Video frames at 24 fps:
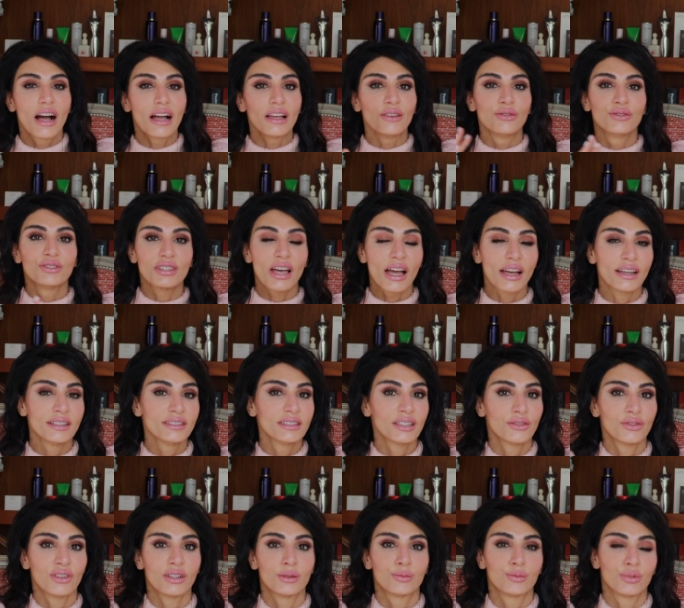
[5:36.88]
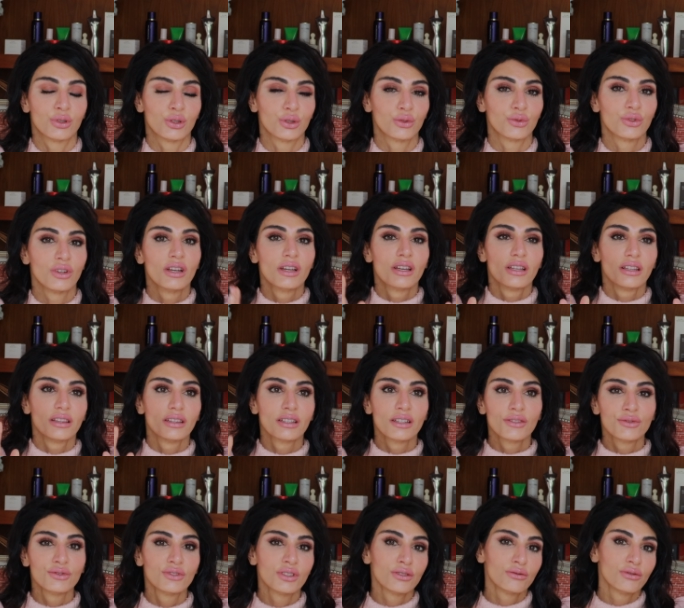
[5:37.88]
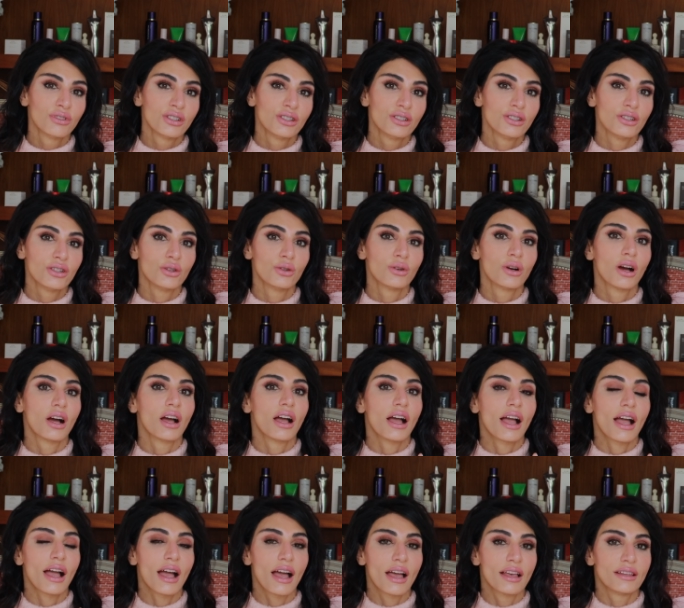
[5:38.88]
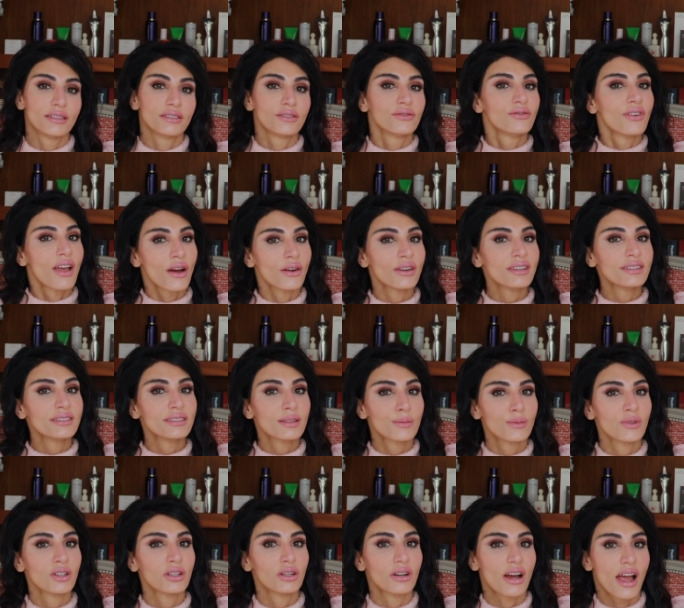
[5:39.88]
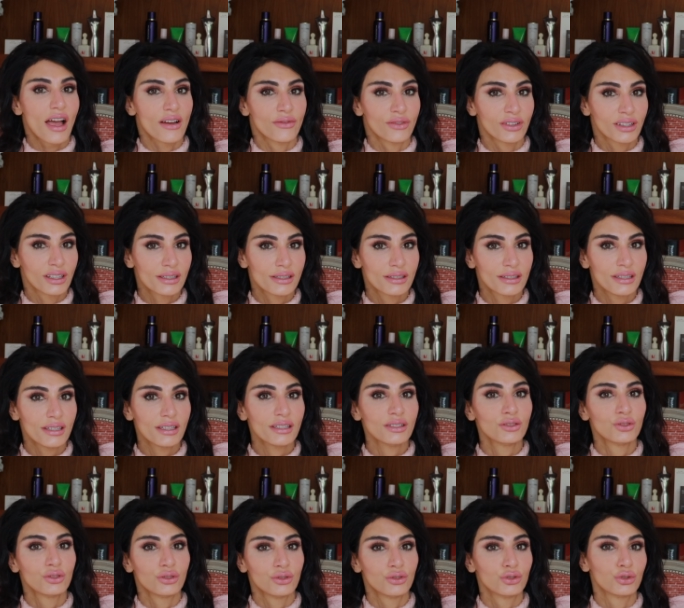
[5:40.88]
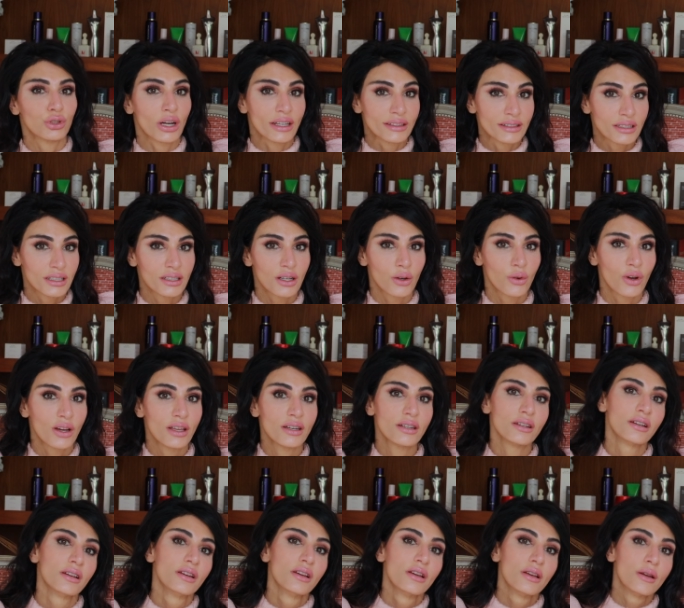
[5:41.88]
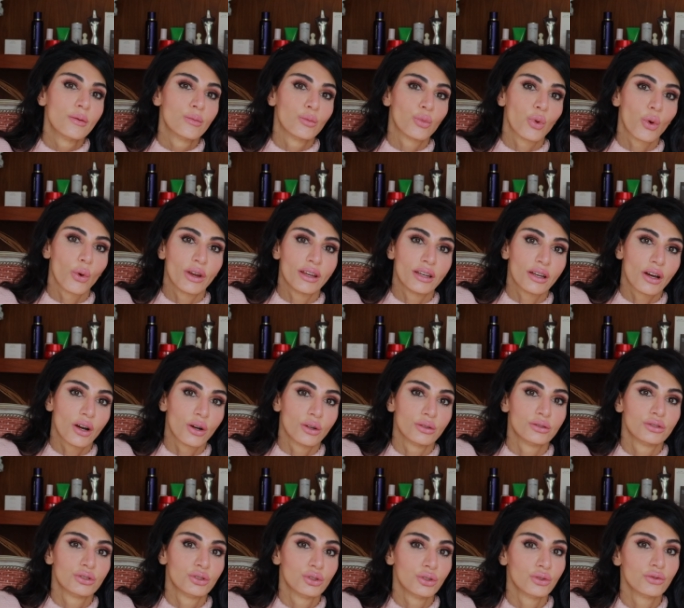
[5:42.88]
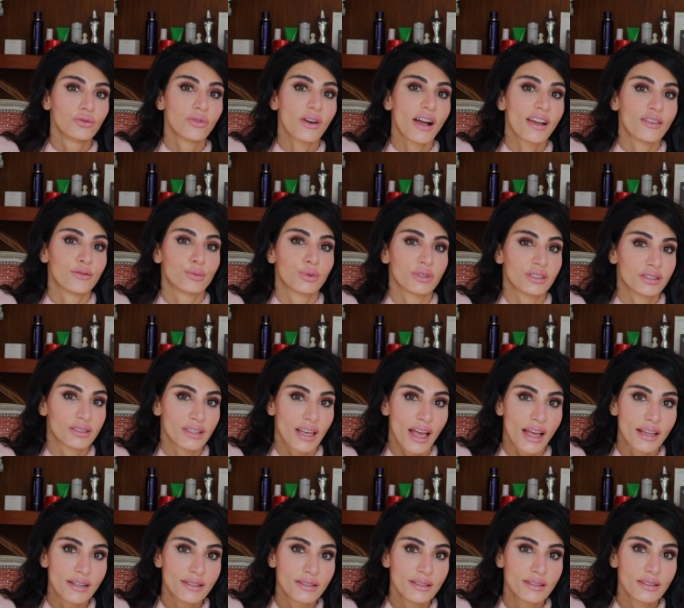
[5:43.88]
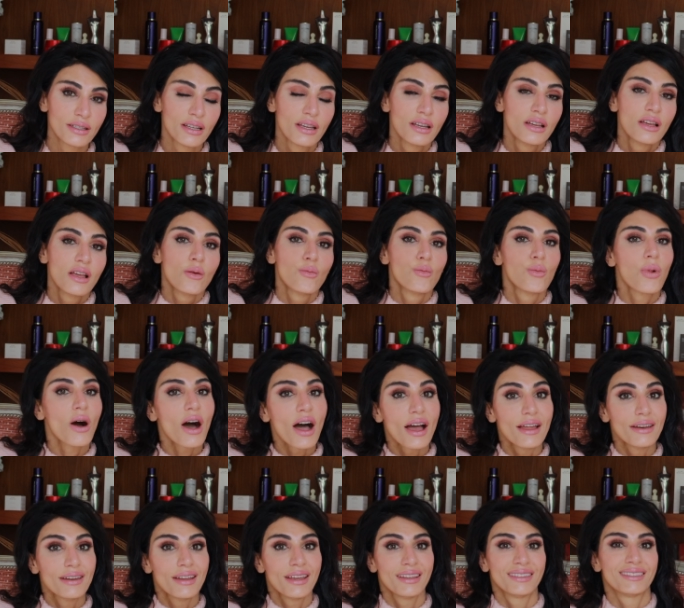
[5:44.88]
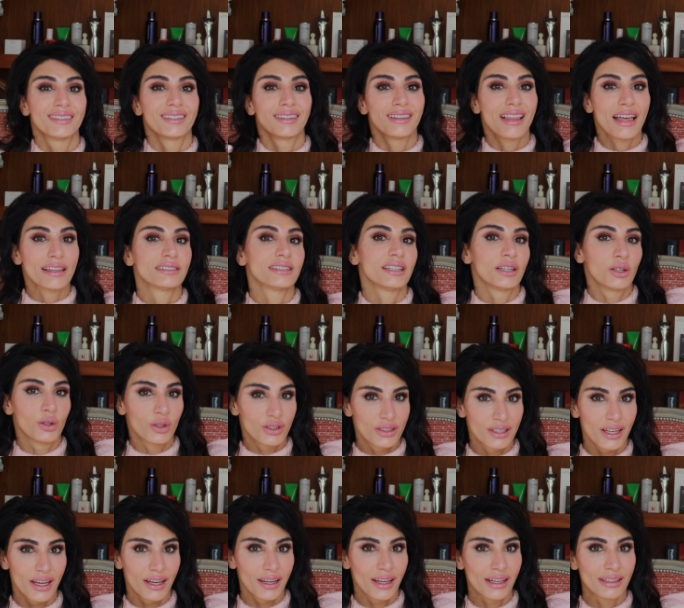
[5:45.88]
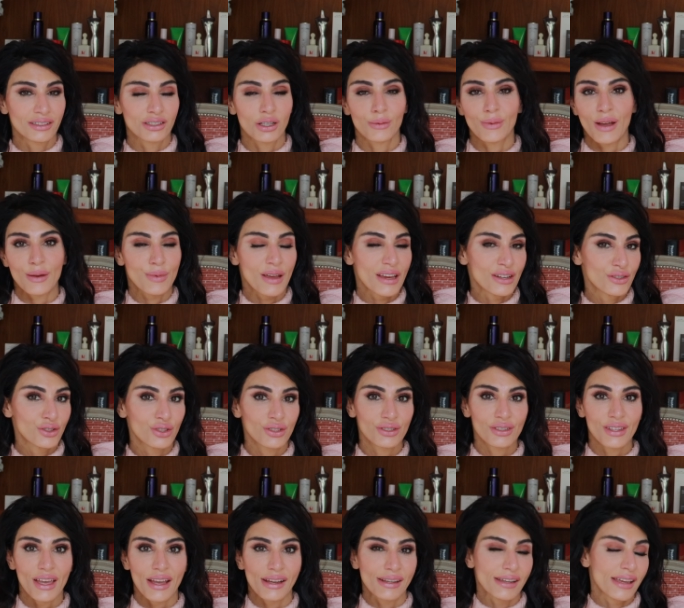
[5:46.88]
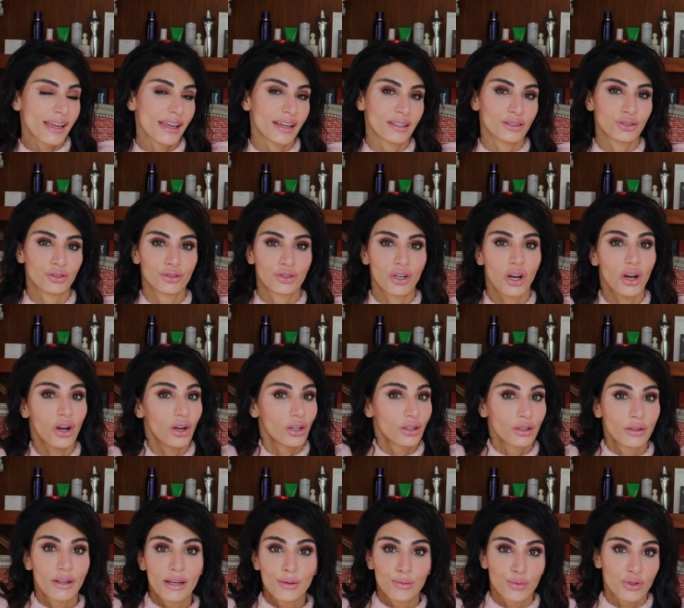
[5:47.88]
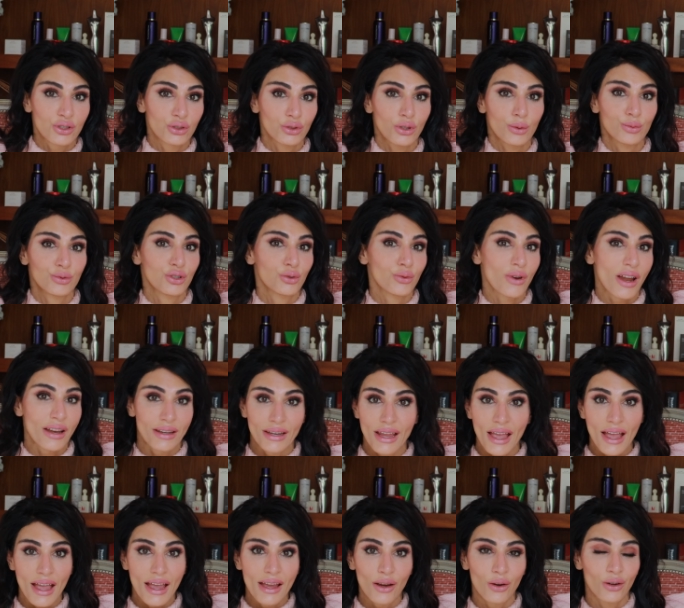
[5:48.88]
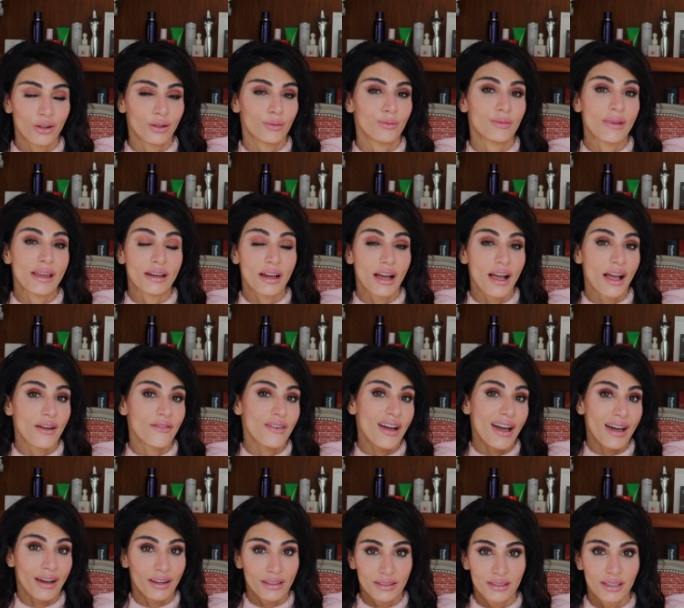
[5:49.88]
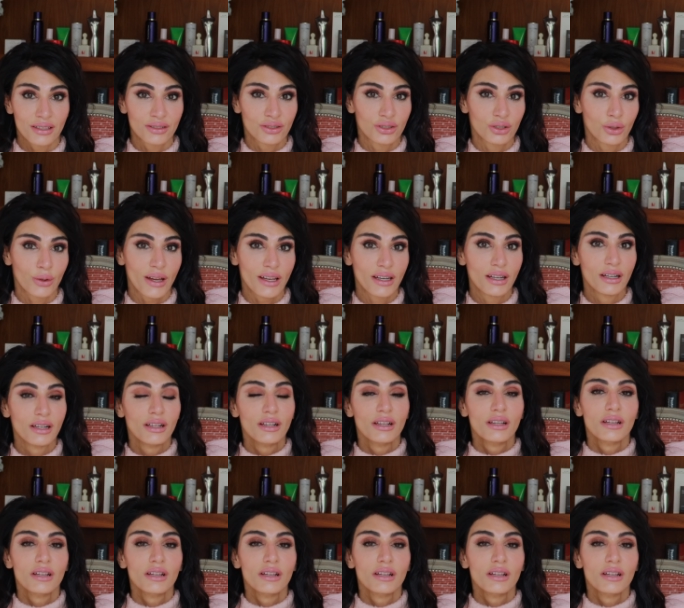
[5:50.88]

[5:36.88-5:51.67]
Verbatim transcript: It's scientific proof. Lift and Renew has very similar efficacy to tretinoin, zero point zero two five percent, but it's less irritating. So my patients that can't tolerate prescription retin-A or may not have access to it,